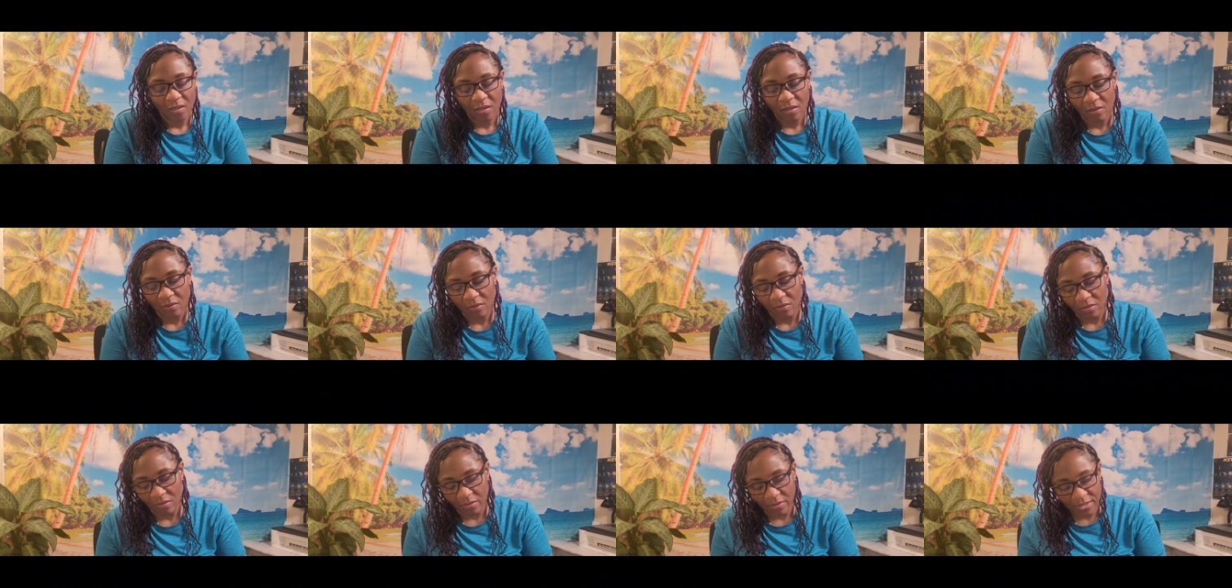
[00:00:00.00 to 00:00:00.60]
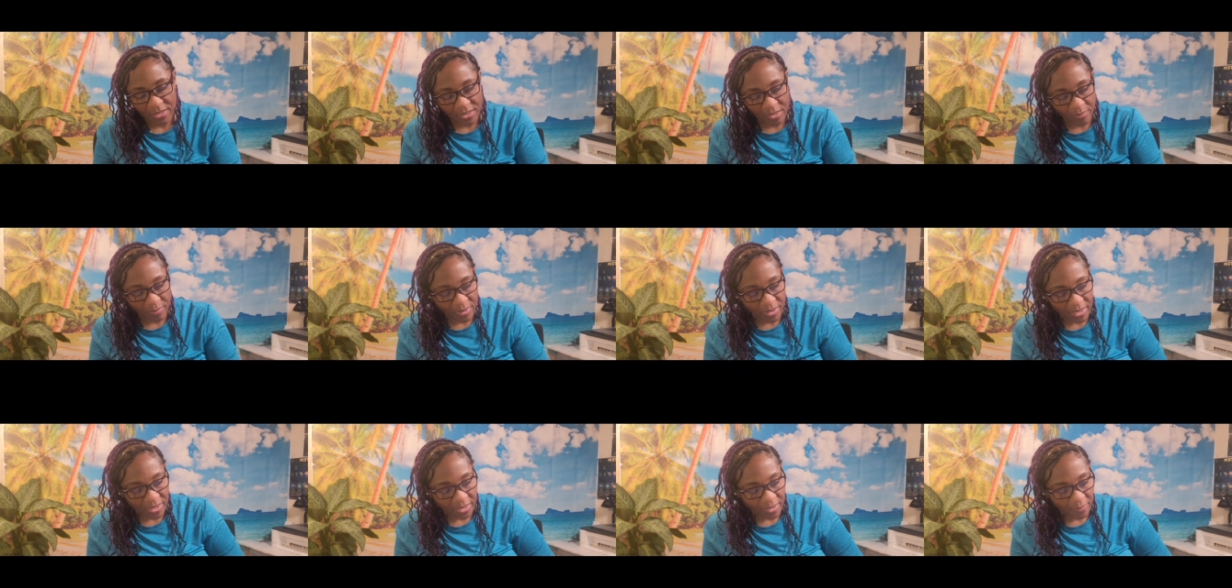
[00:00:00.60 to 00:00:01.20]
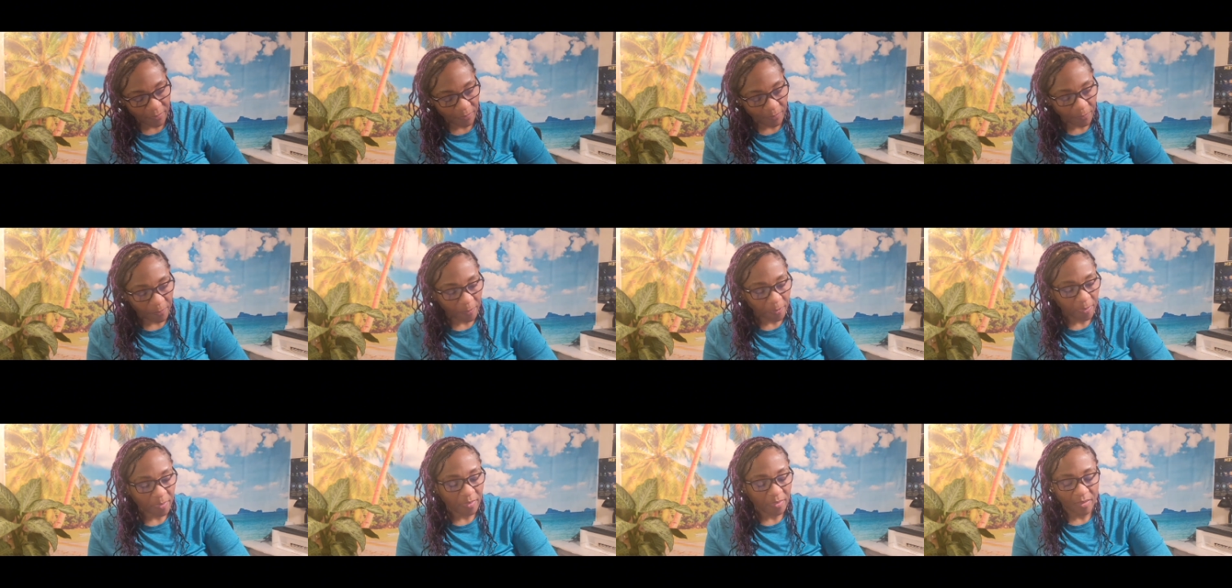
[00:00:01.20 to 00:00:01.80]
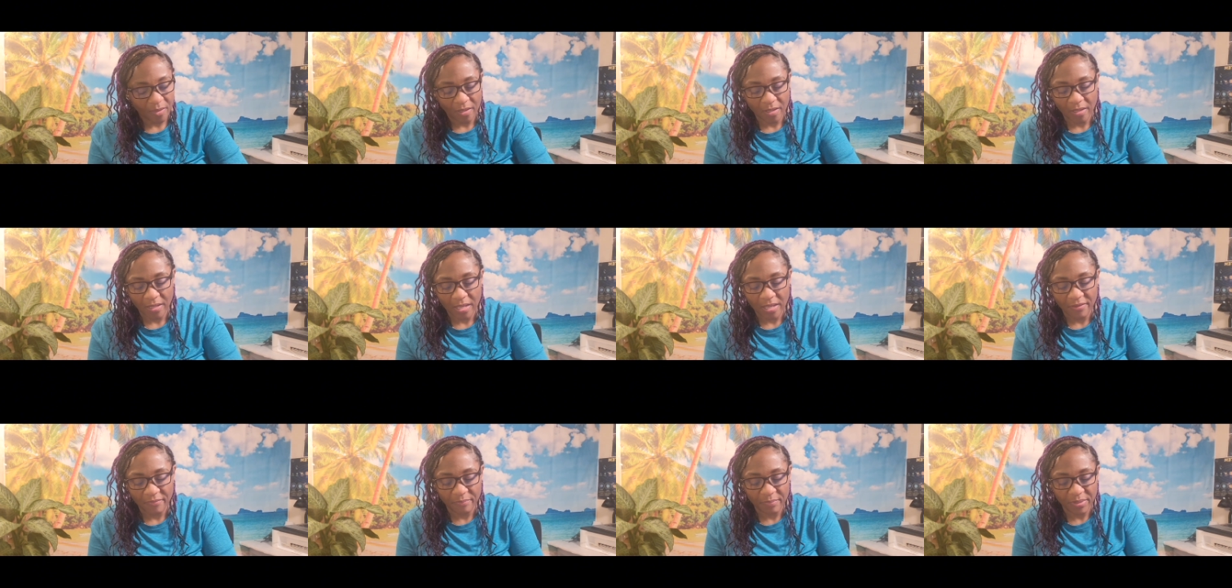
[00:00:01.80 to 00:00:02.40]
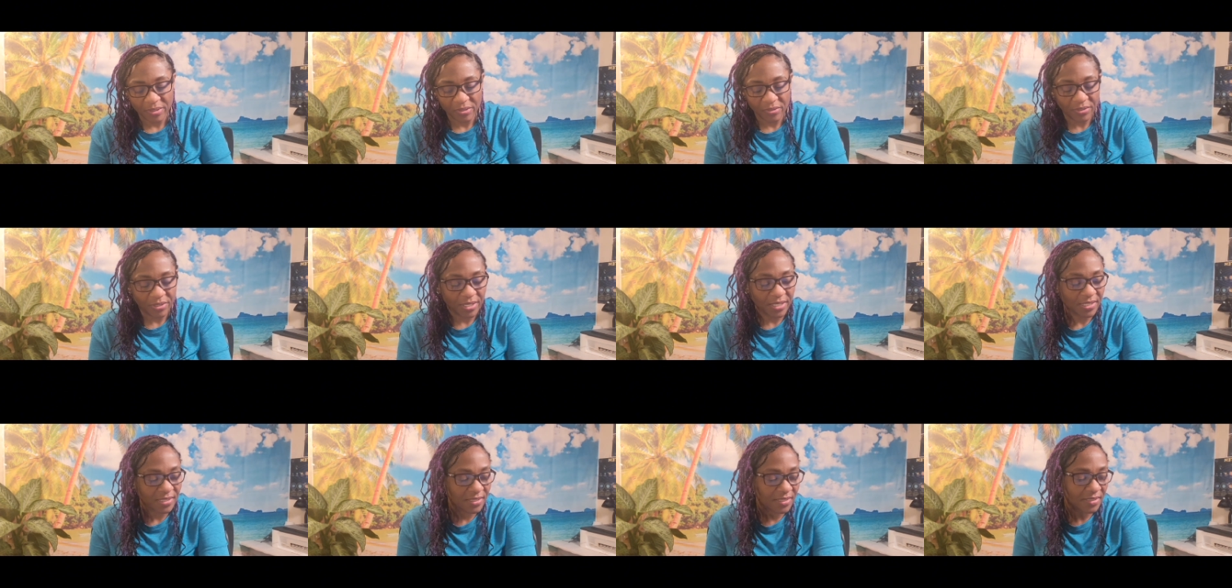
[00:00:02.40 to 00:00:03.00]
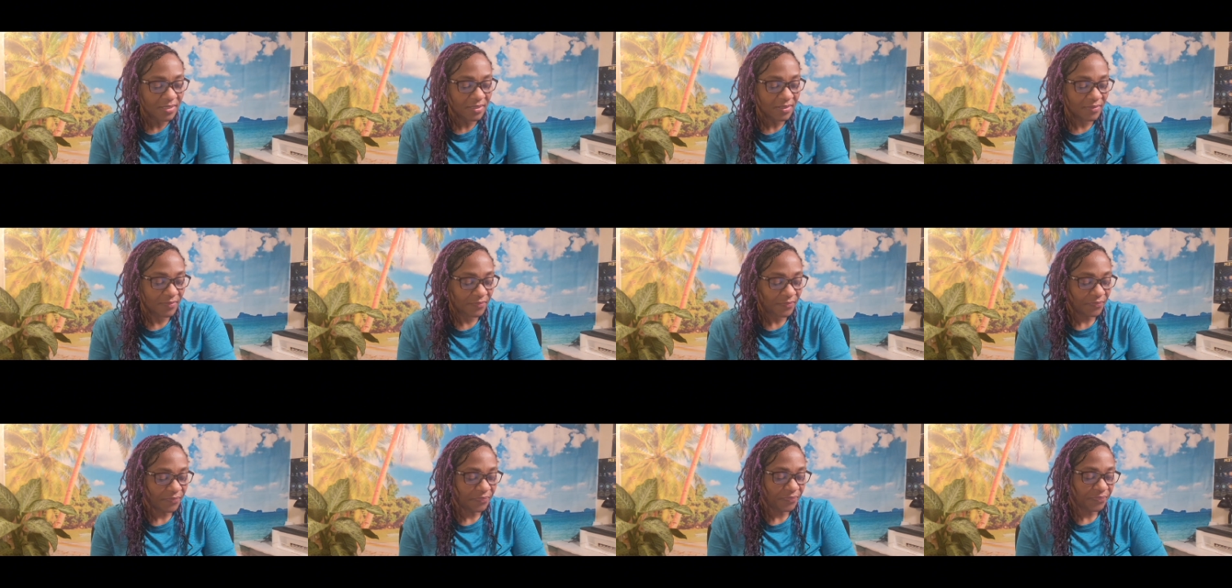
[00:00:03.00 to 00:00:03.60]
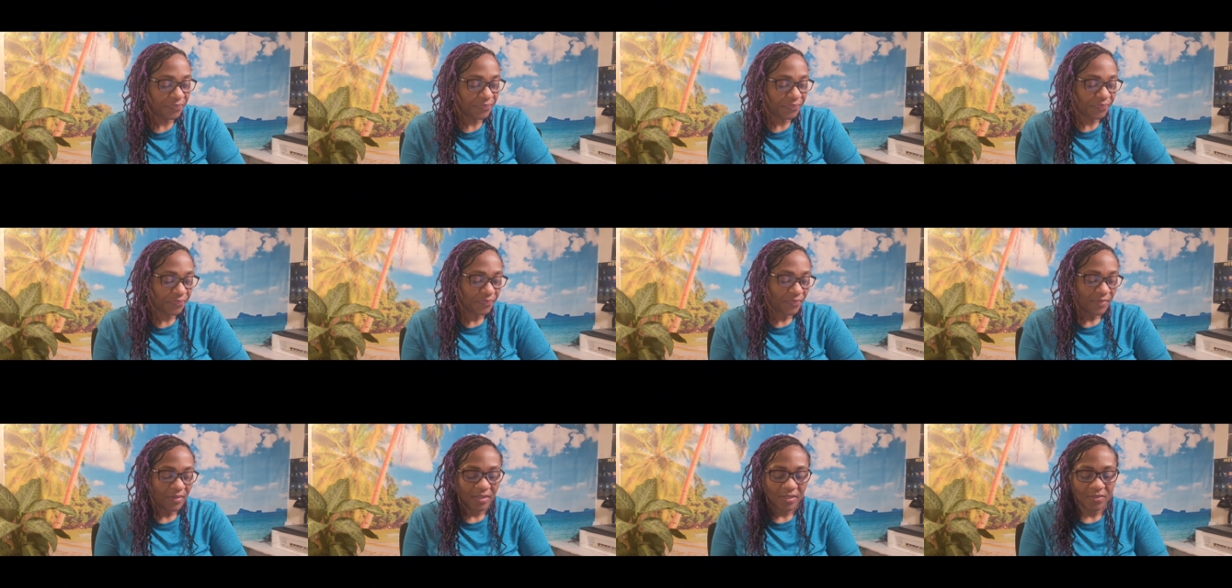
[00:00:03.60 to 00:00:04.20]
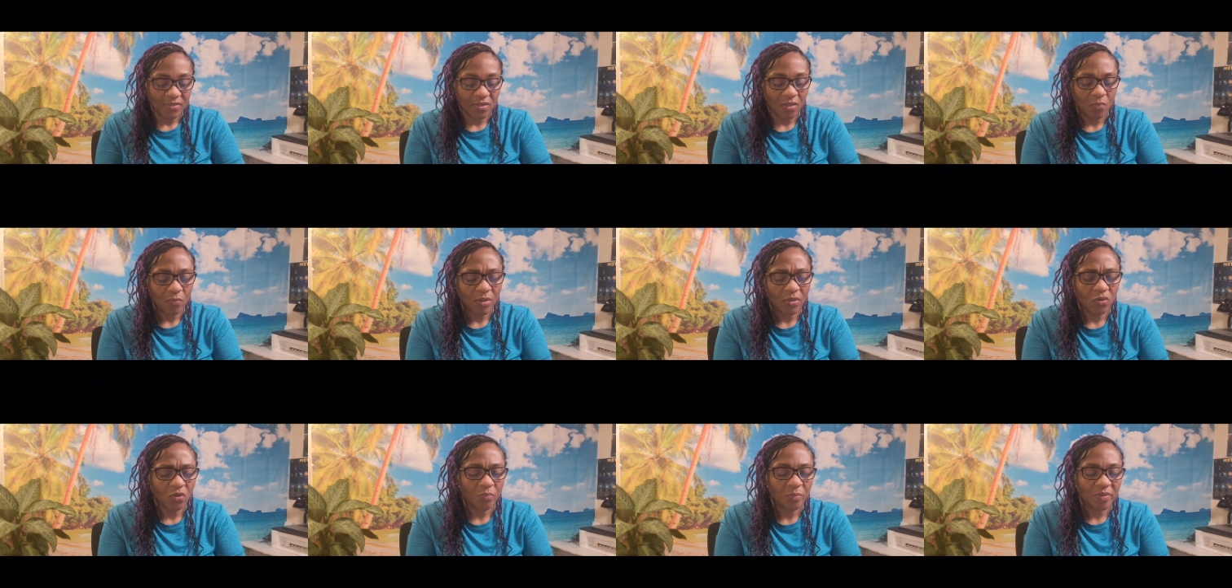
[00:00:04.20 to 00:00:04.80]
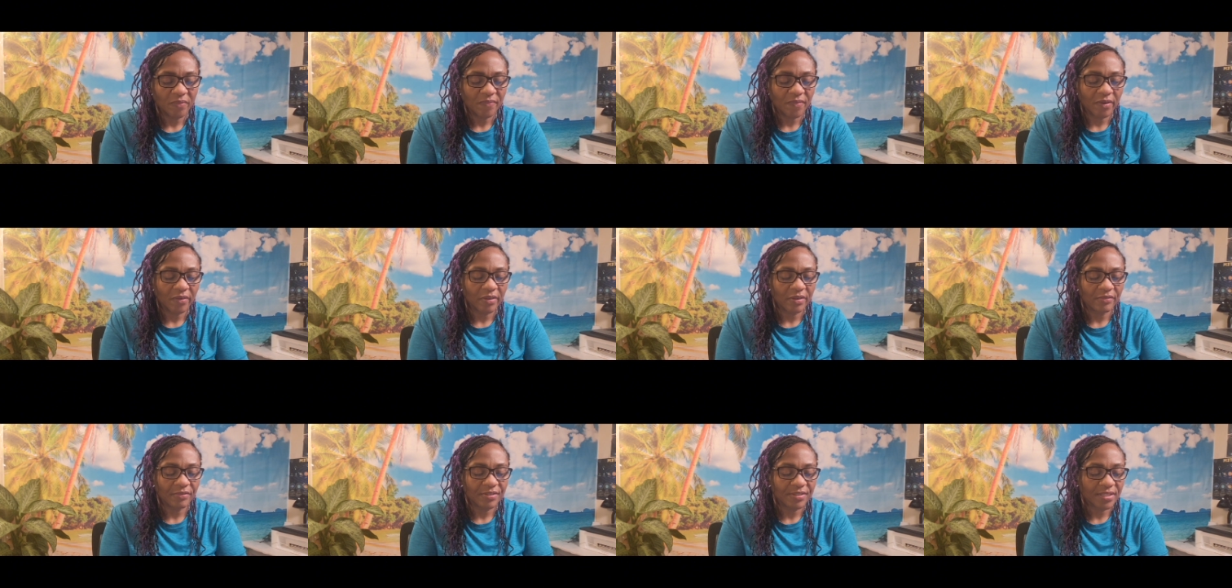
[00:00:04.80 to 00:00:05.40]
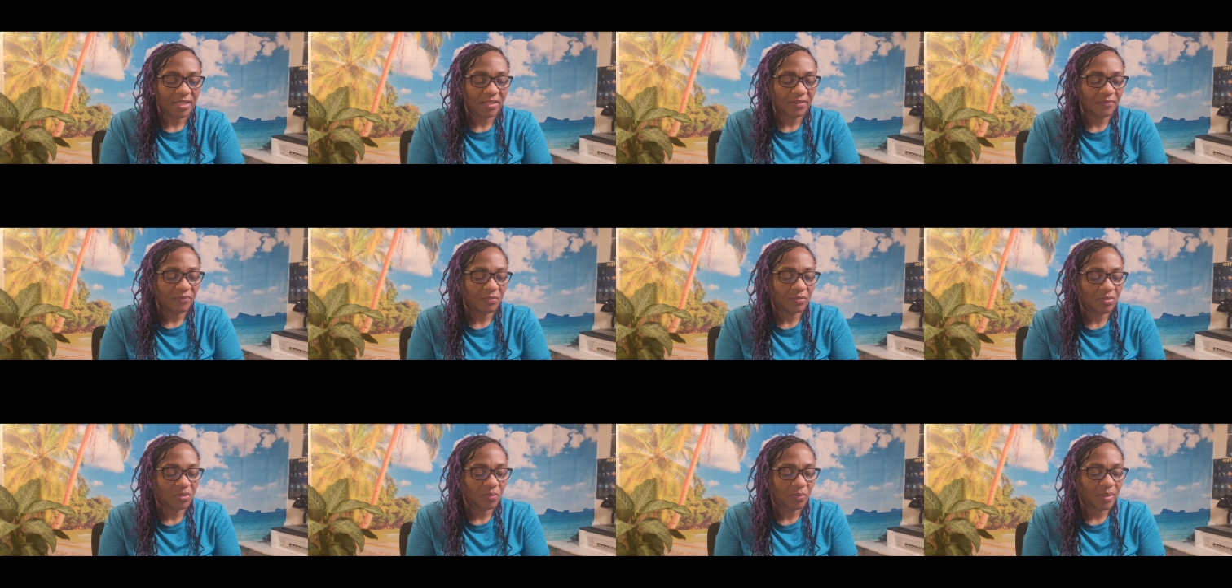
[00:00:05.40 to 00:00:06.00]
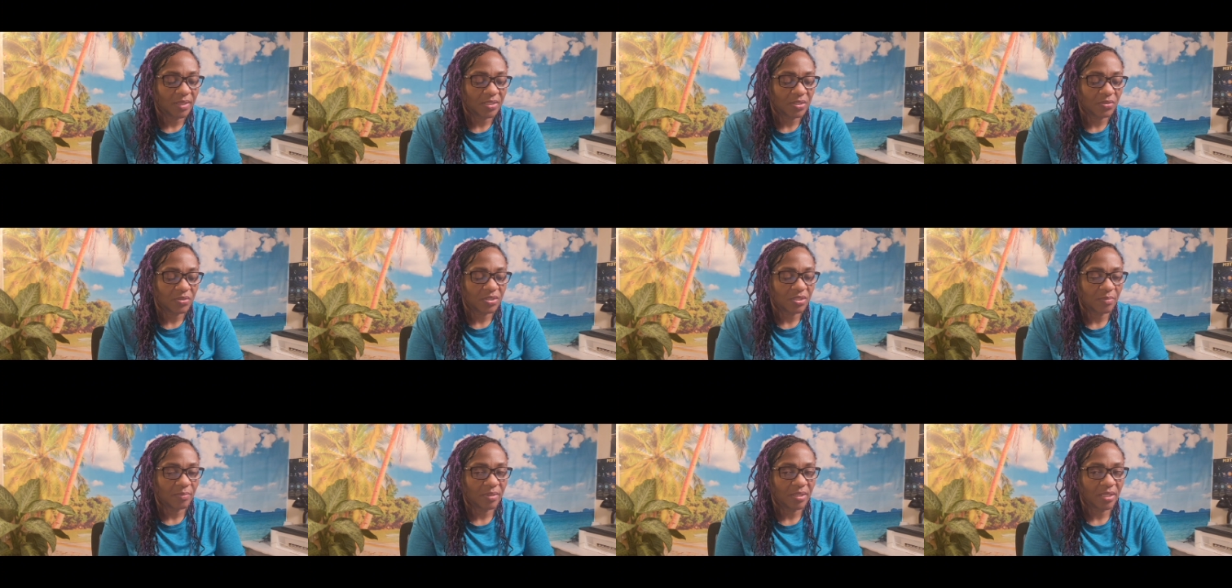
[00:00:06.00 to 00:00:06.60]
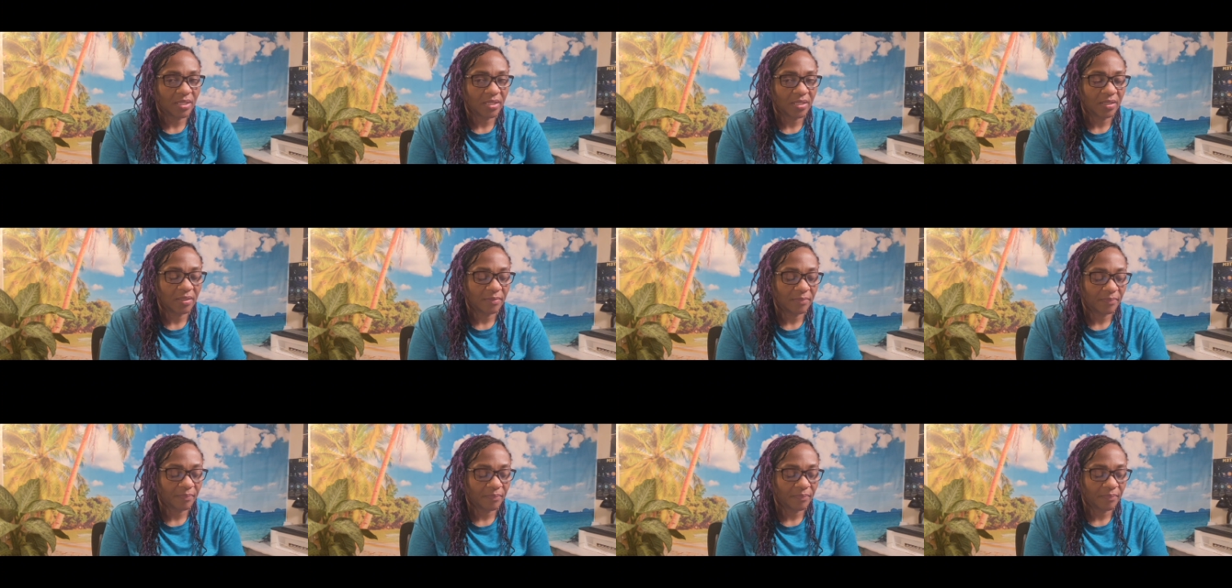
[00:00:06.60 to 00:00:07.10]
Oh, Lord Gemini, I have bitterness. Someone could be very resentful towards you, Gemini.